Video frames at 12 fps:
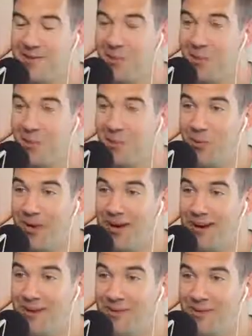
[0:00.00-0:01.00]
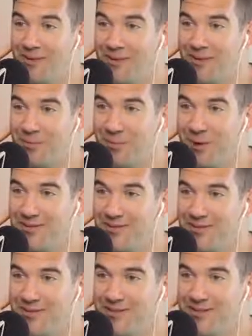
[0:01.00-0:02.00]
And it's like really cool. Yeah, and
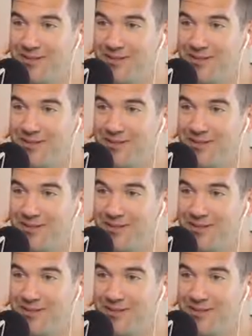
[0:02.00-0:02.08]
that's just